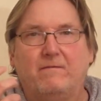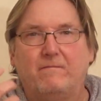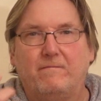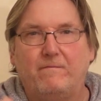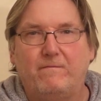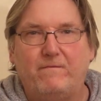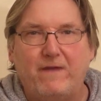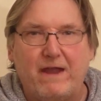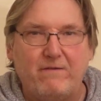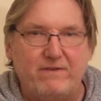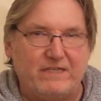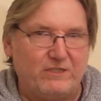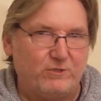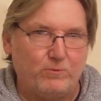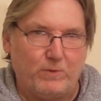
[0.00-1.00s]
very
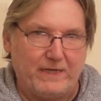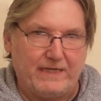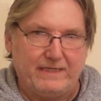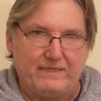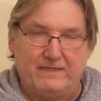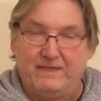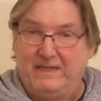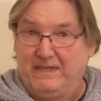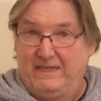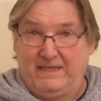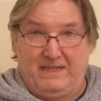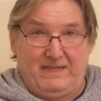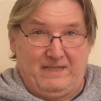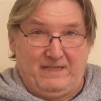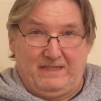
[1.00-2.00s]
sweet,
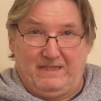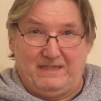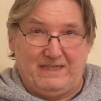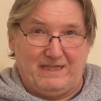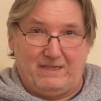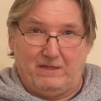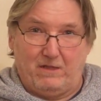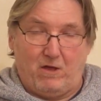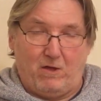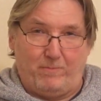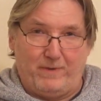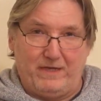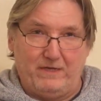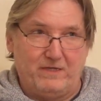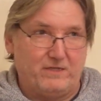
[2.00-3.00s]
little
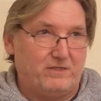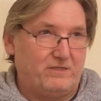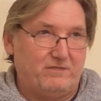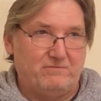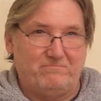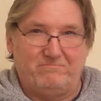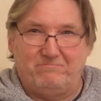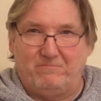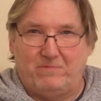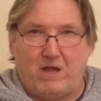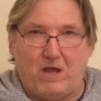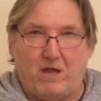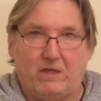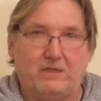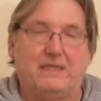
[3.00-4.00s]
hoppiness,
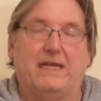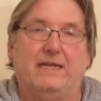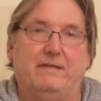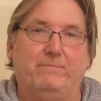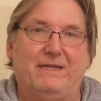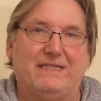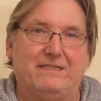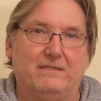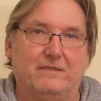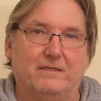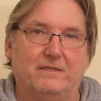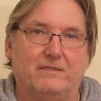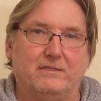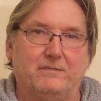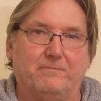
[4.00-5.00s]
hardly any
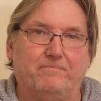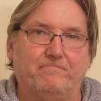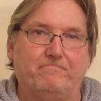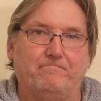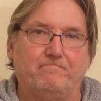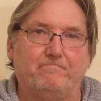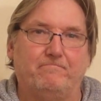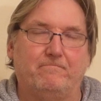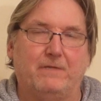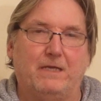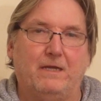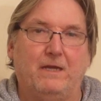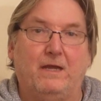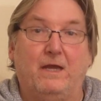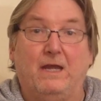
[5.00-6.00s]
bitterness.
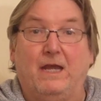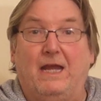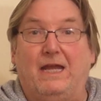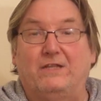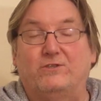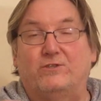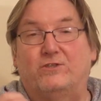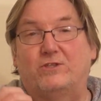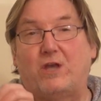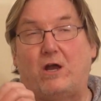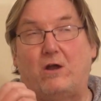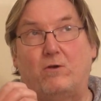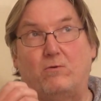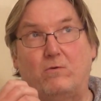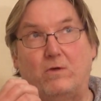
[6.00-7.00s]
And
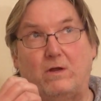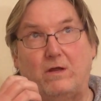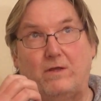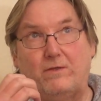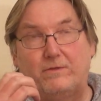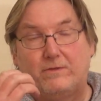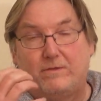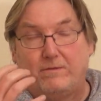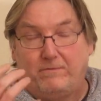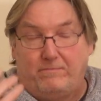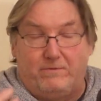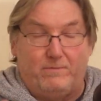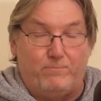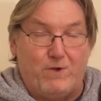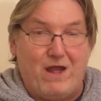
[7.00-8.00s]
so the
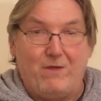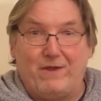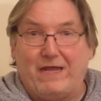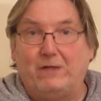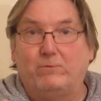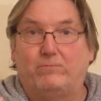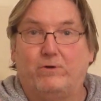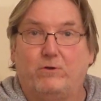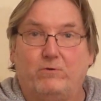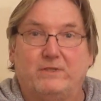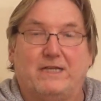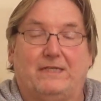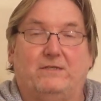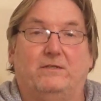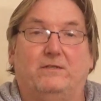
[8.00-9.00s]
brown ale brewers
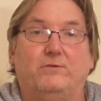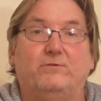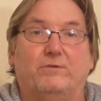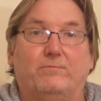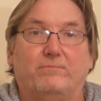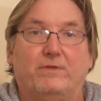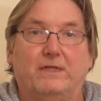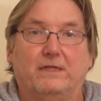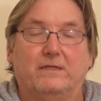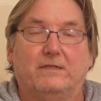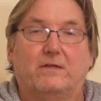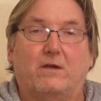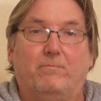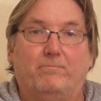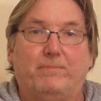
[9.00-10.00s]
had to do something to
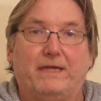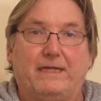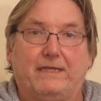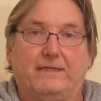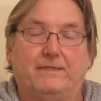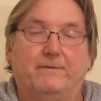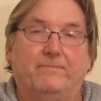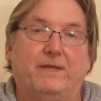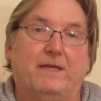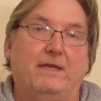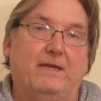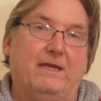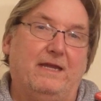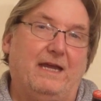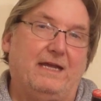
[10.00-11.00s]
compete.
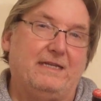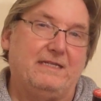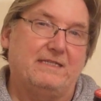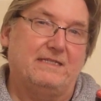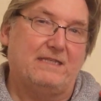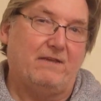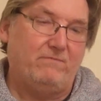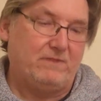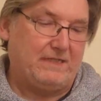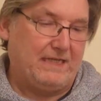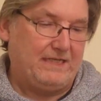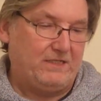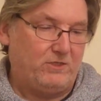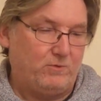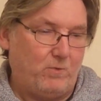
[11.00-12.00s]
And in
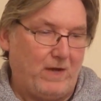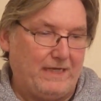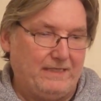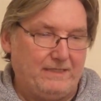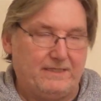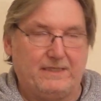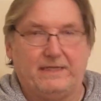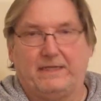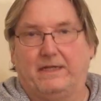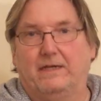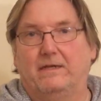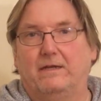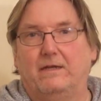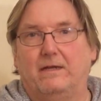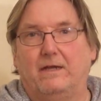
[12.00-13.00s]
1720,
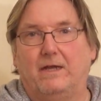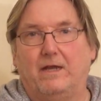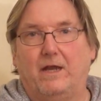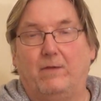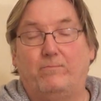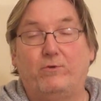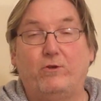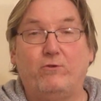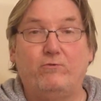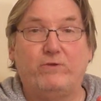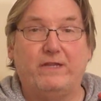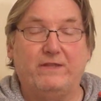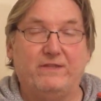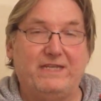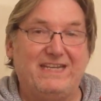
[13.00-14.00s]
a
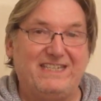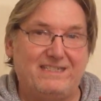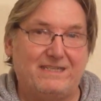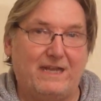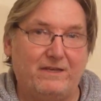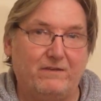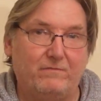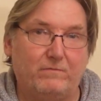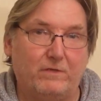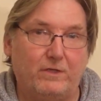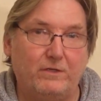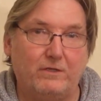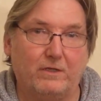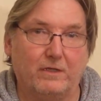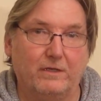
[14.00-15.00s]
brewery in the East End of
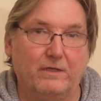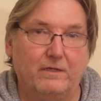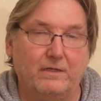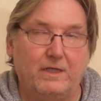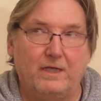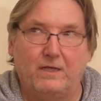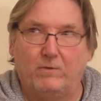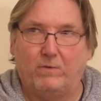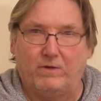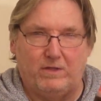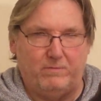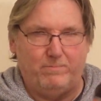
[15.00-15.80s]
London, one of the